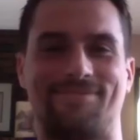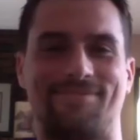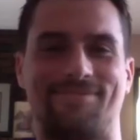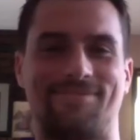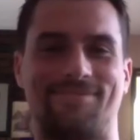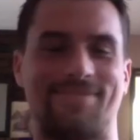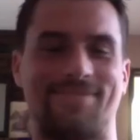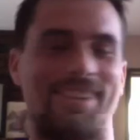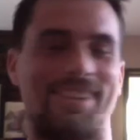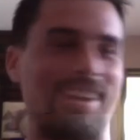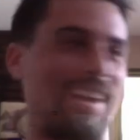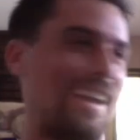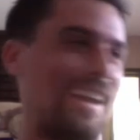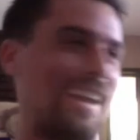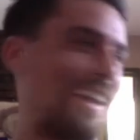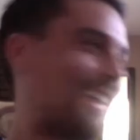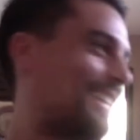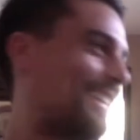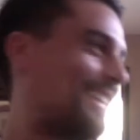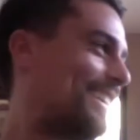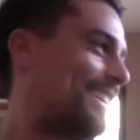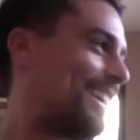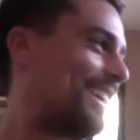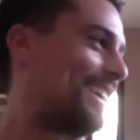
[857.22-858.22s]

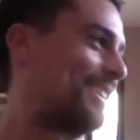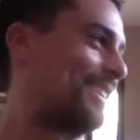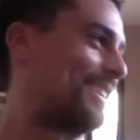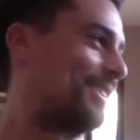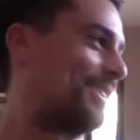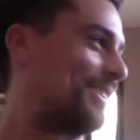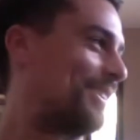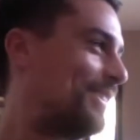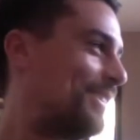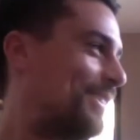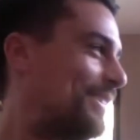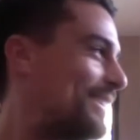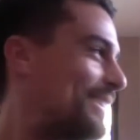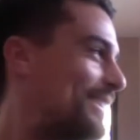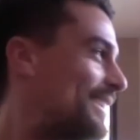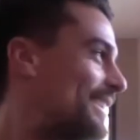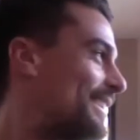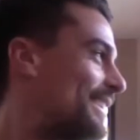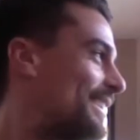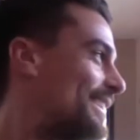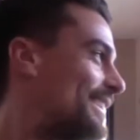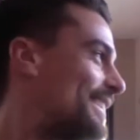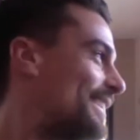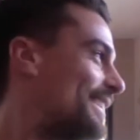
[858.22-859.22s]
I don't
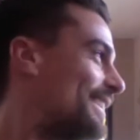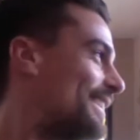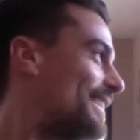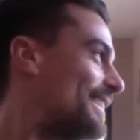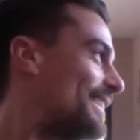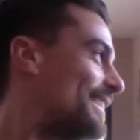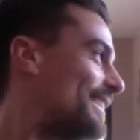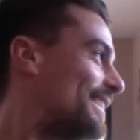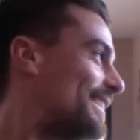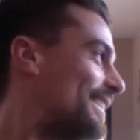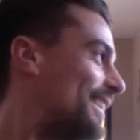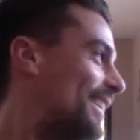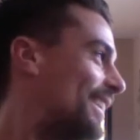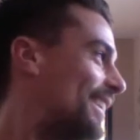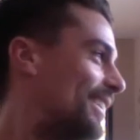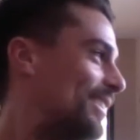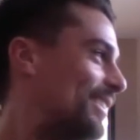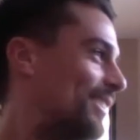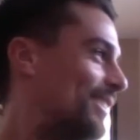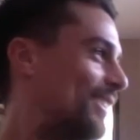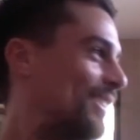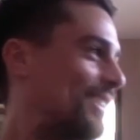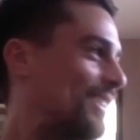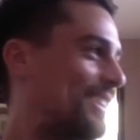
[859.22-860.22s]

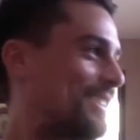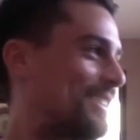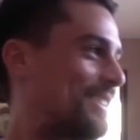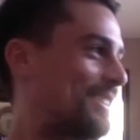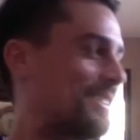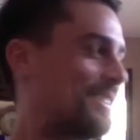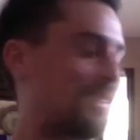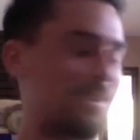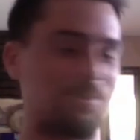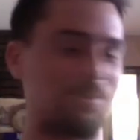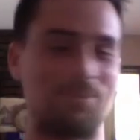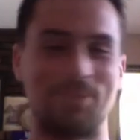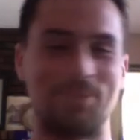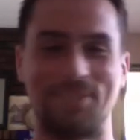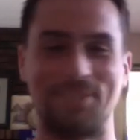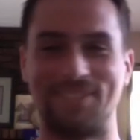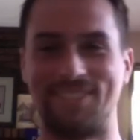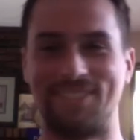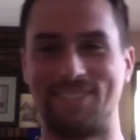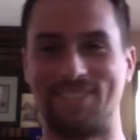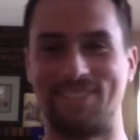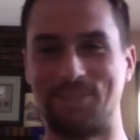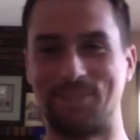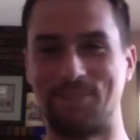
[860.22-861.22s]
know. That's a tough one
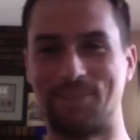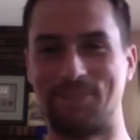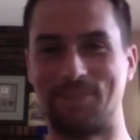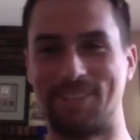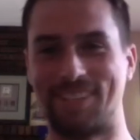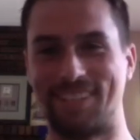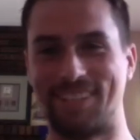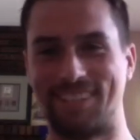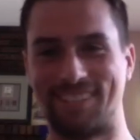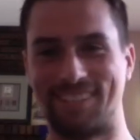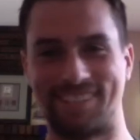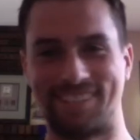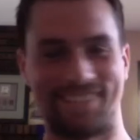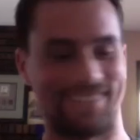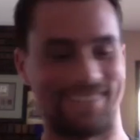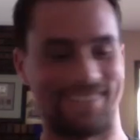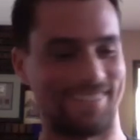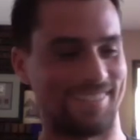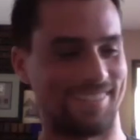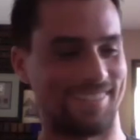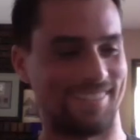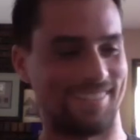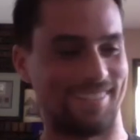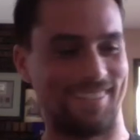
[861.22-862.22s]
to
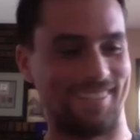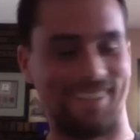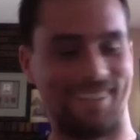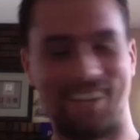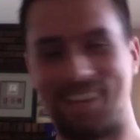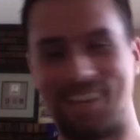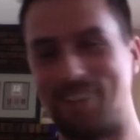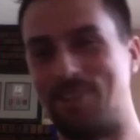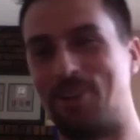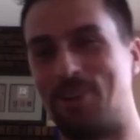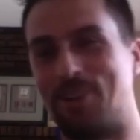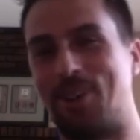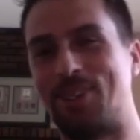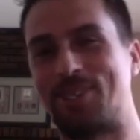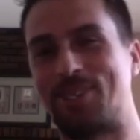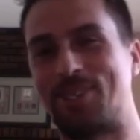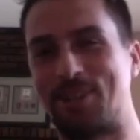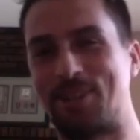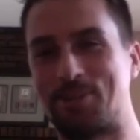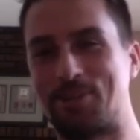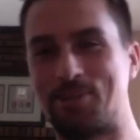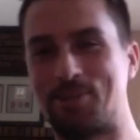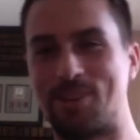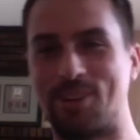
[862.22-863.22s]
I don't know. I'll
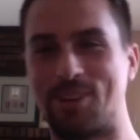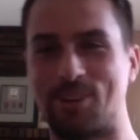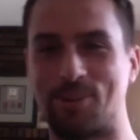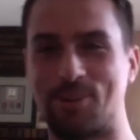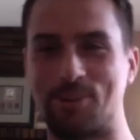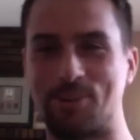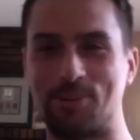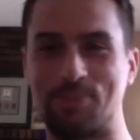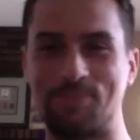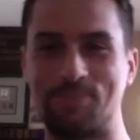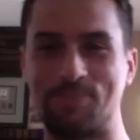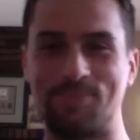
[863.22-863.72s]
stick with our group.